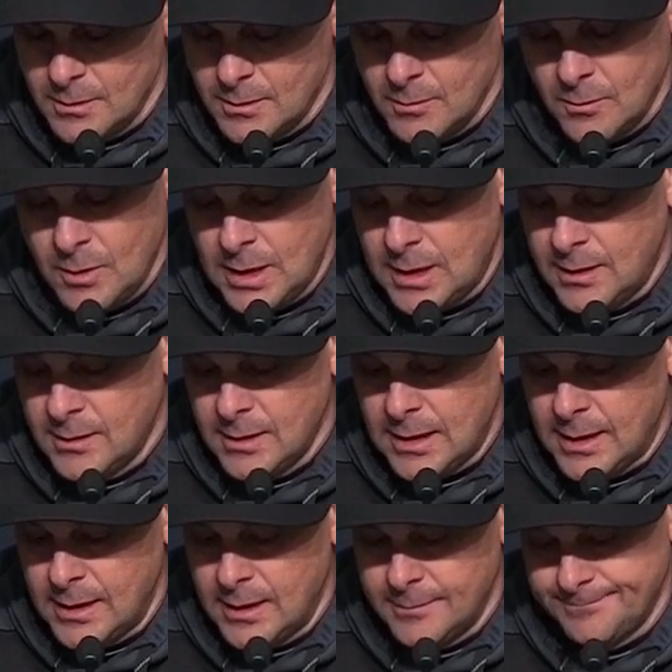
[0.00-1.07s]
Well,
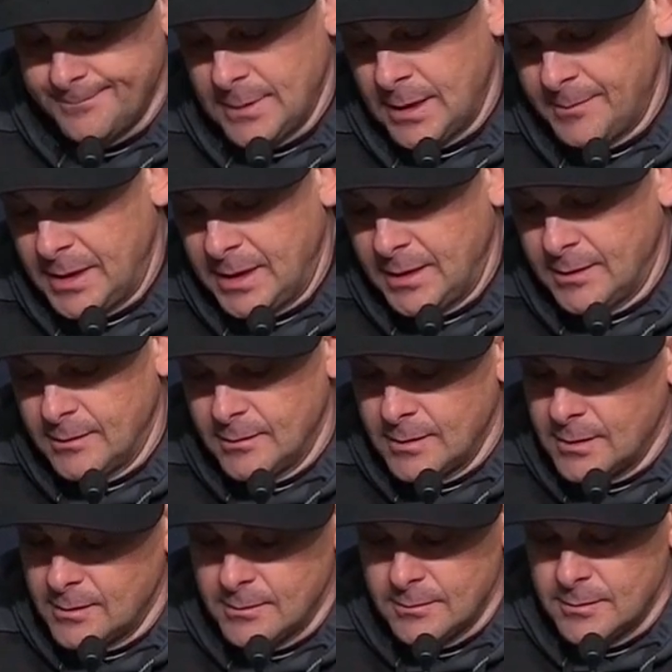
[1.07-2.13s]
I, I mean,
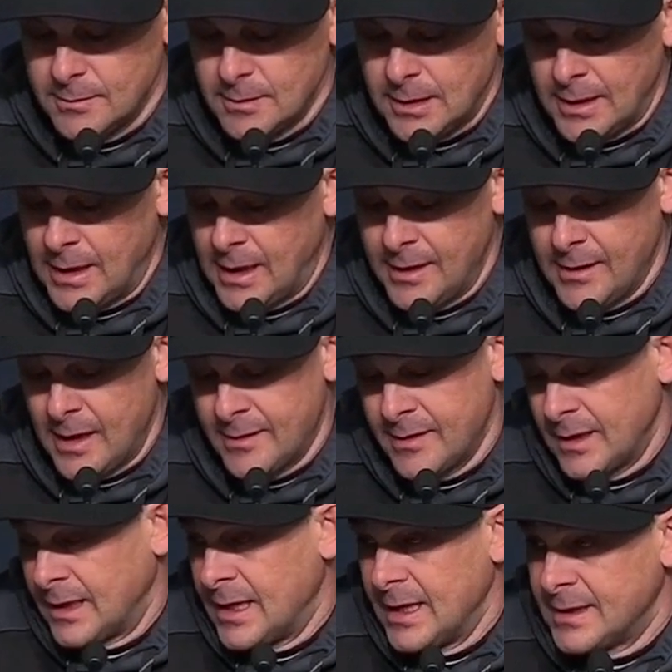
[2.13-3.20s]
I, I
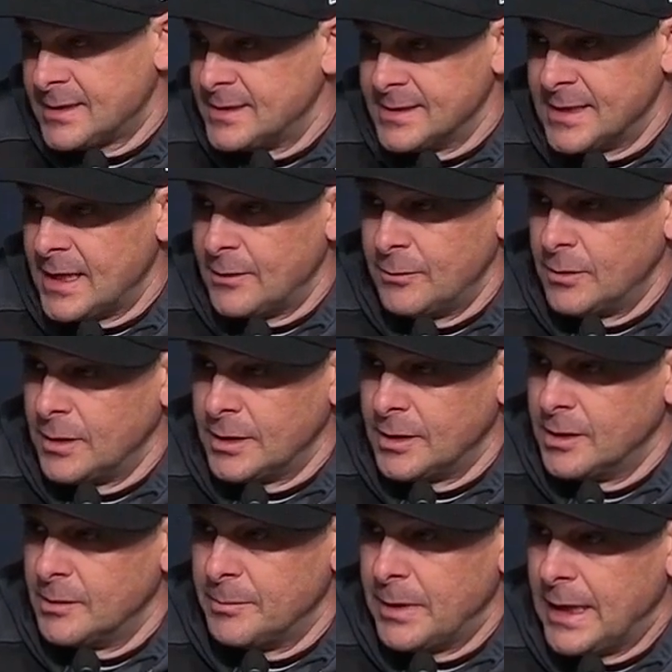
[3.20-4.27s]
think Hicks has had really
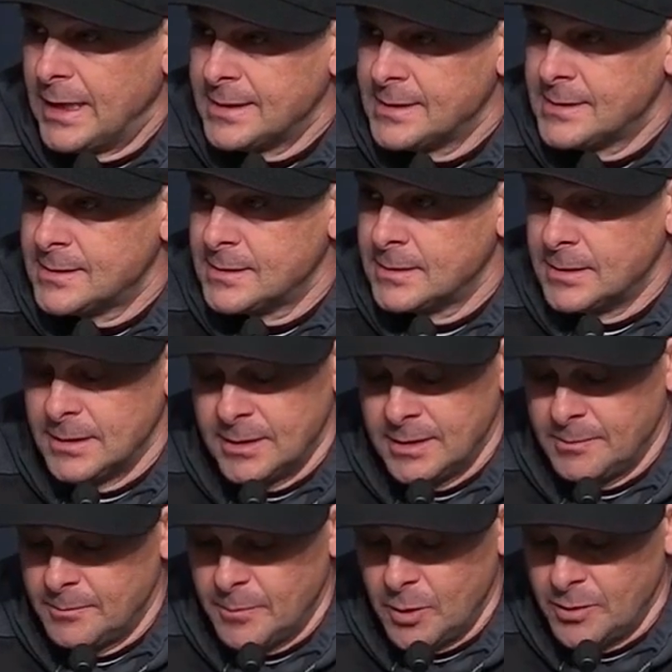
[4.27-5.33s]
good at-bats in
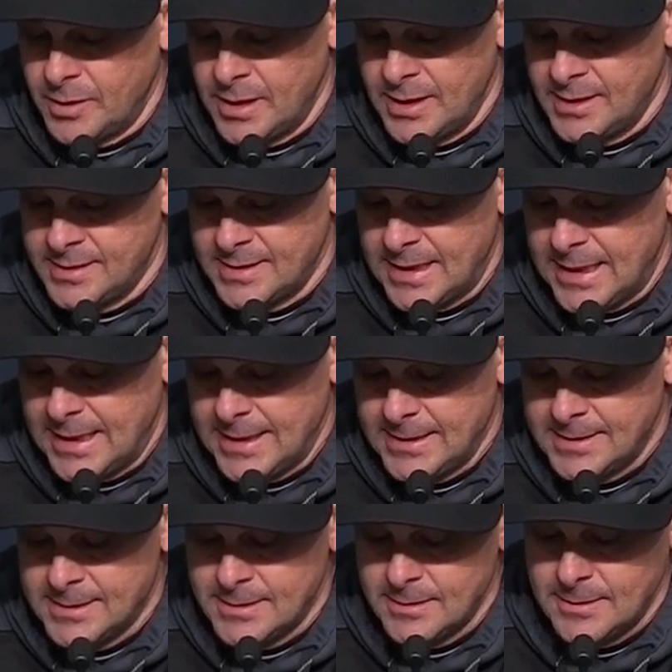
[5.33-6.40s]
both of his
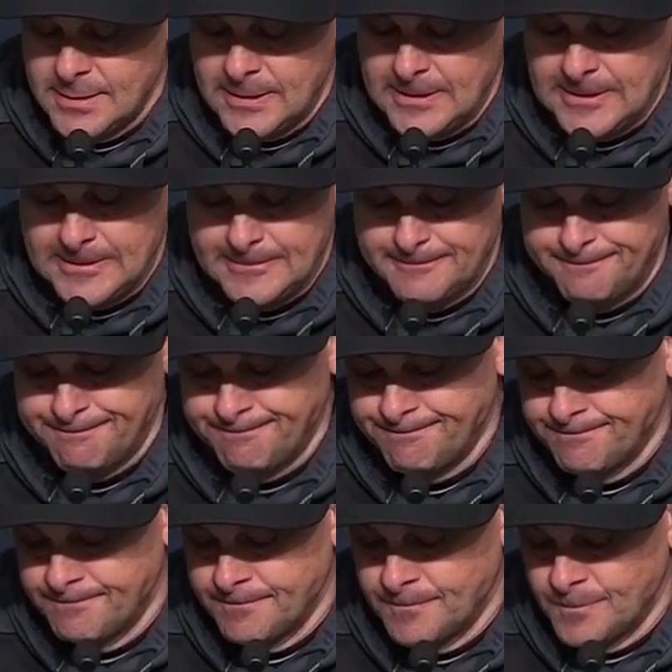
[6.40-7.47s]
days. Um,
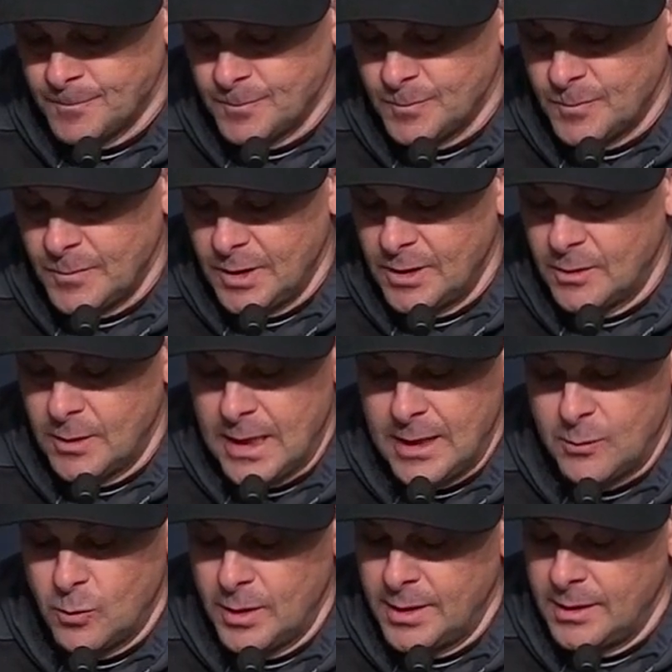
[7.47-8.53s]
you know,
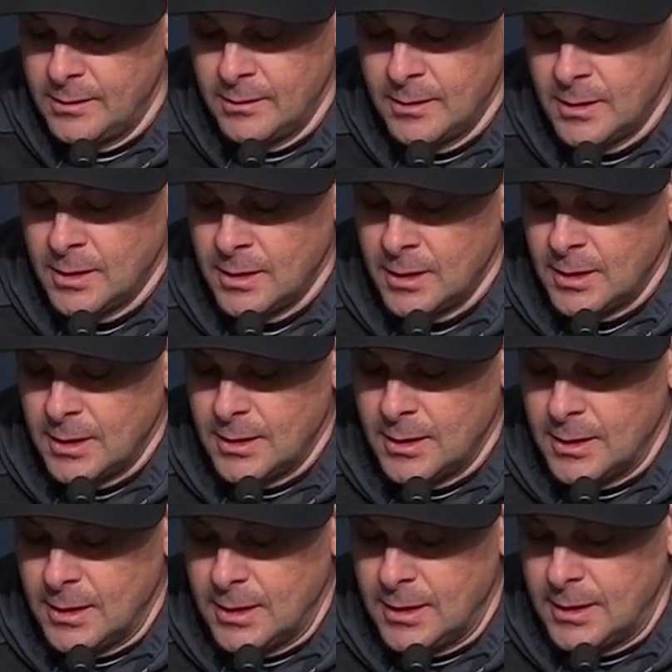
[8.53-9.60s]
Edwin,
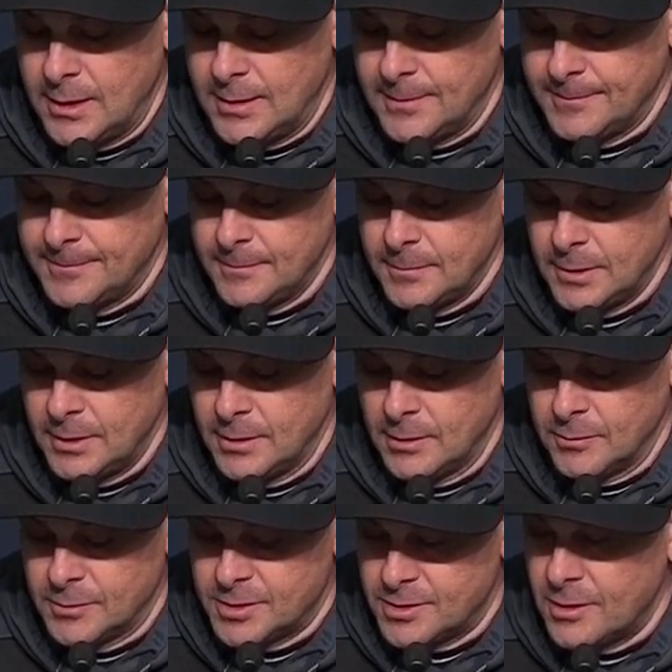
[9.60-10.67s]
uh, you know,
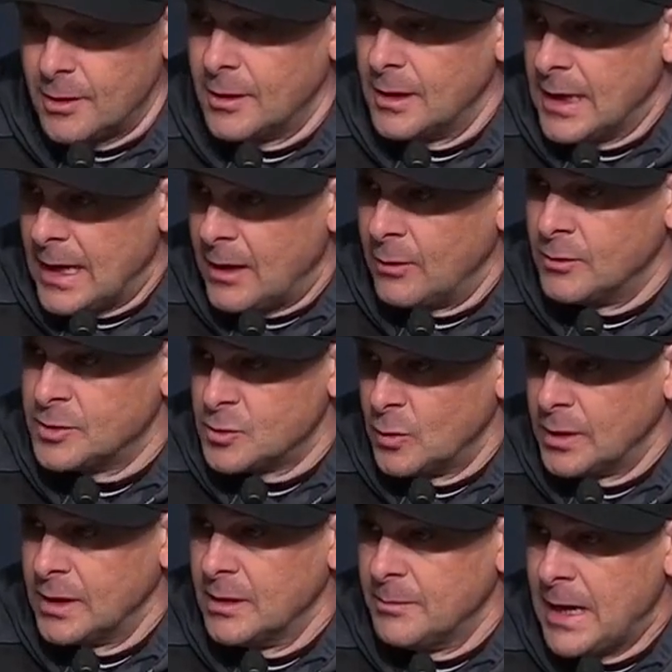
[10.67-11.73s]
started out
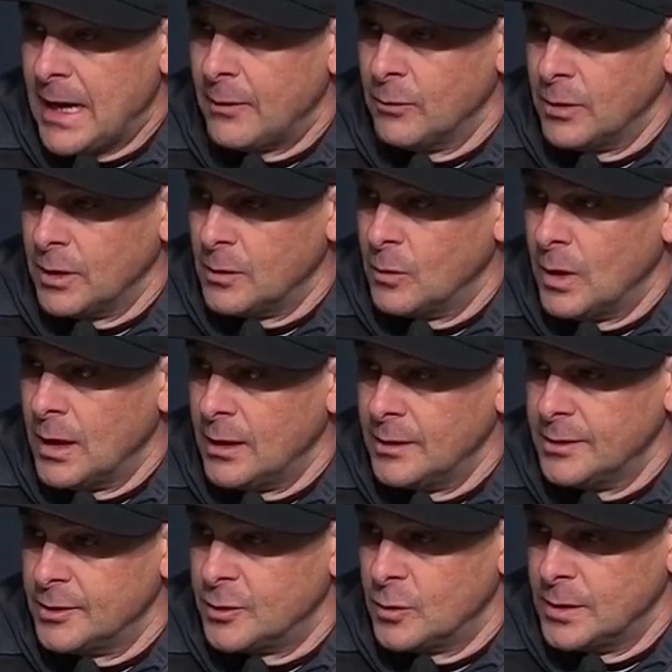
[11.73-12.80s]
swinging the bat really well in
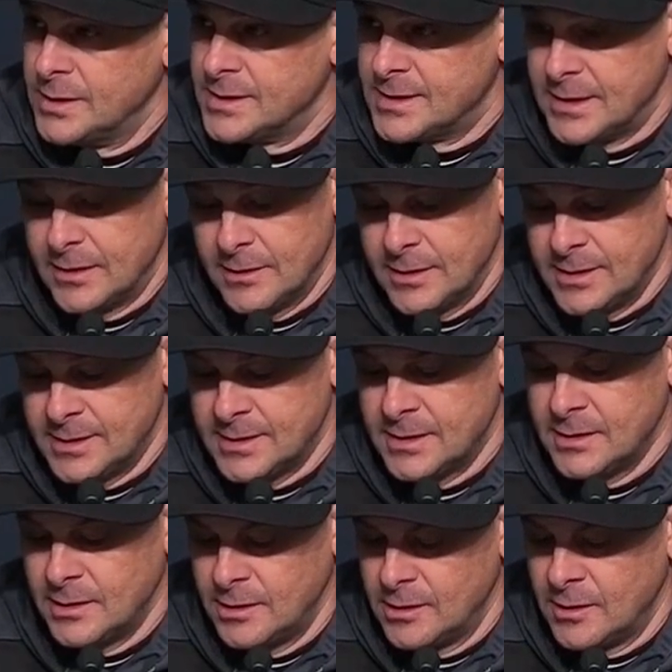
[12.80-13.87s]
the Twin Series.
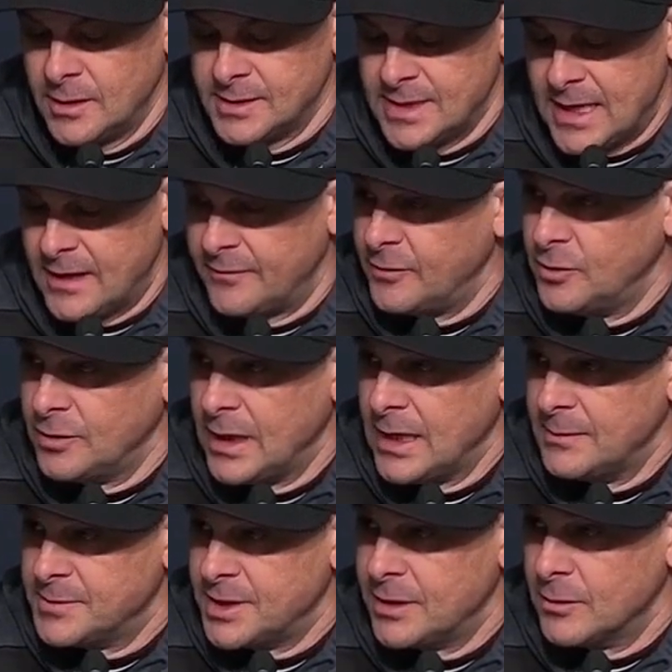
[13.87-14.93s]
You know, has had a few
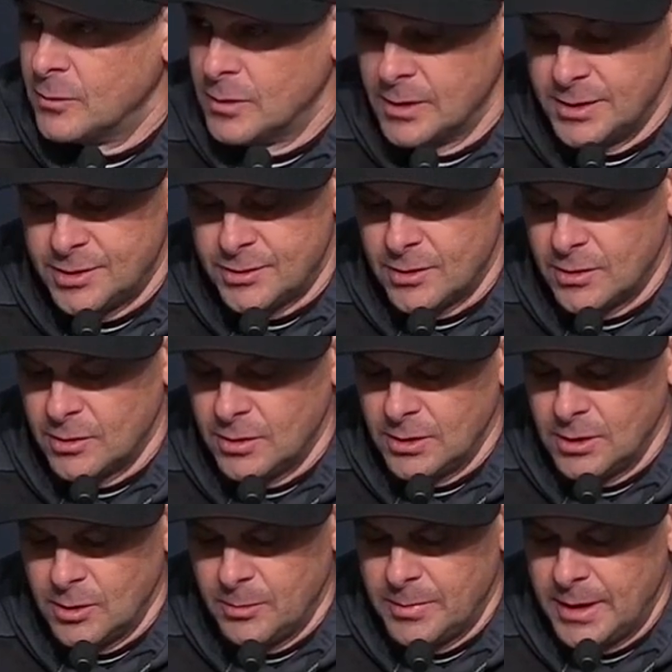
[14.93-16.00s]
games here where he struggled a
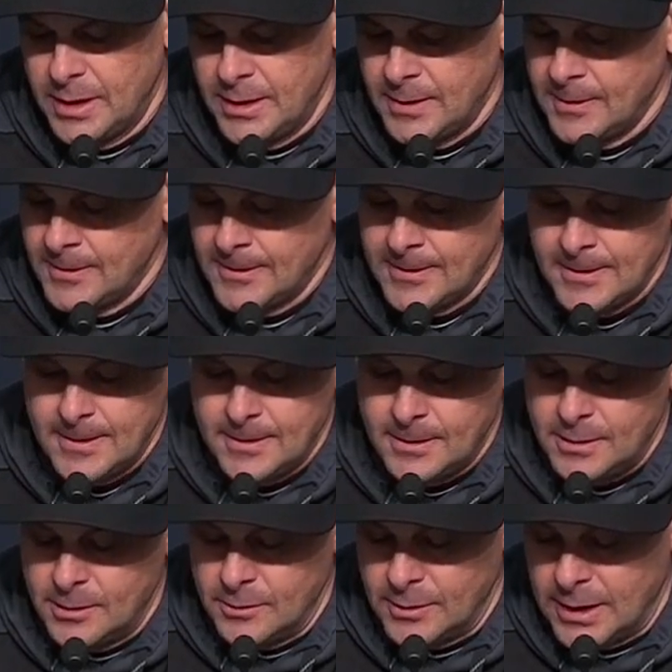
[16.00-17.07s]
little bit.
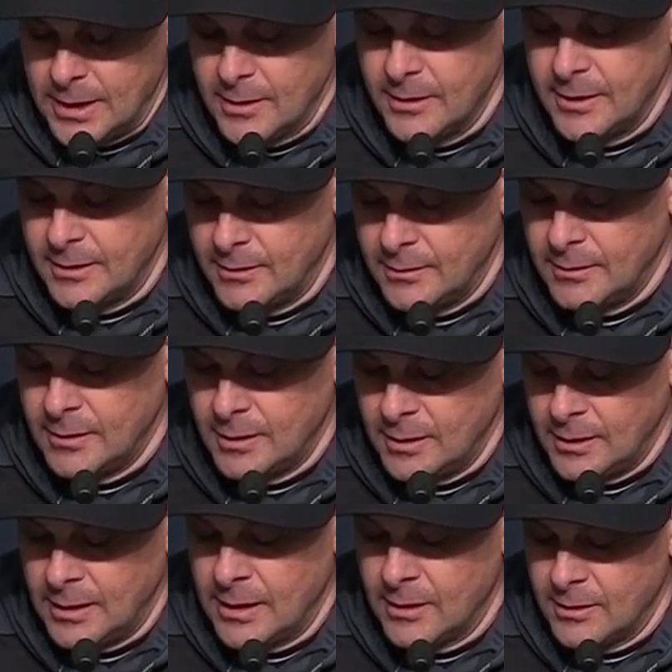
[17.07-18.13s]
You know, Gary,
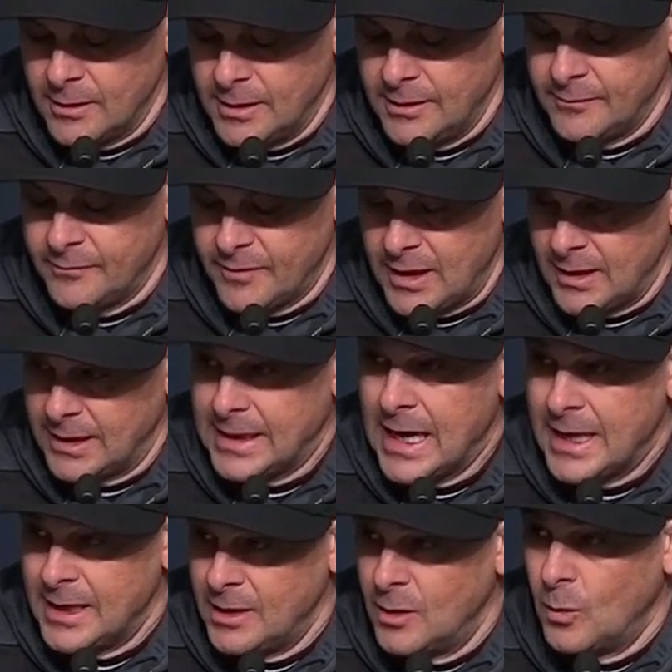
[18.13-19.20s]
Gary finally
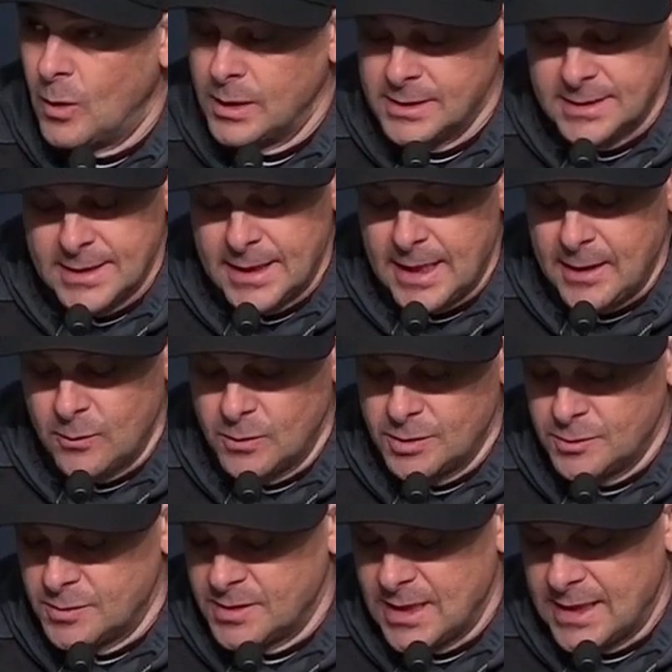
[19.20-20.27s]
got into one tonight, which
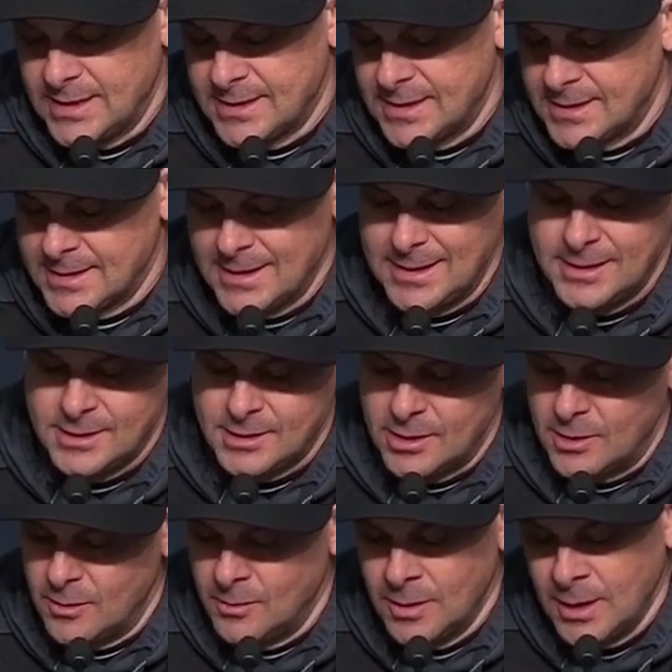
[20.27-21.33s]
was nice to see.
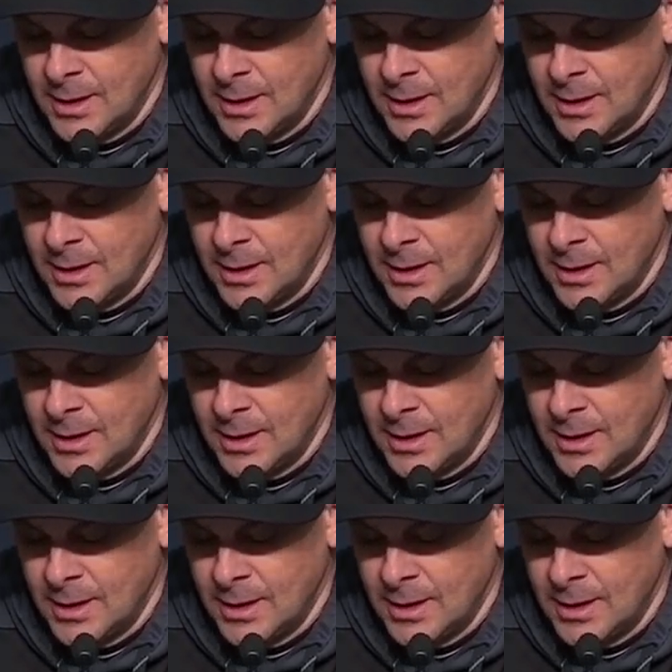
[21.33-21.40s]
So,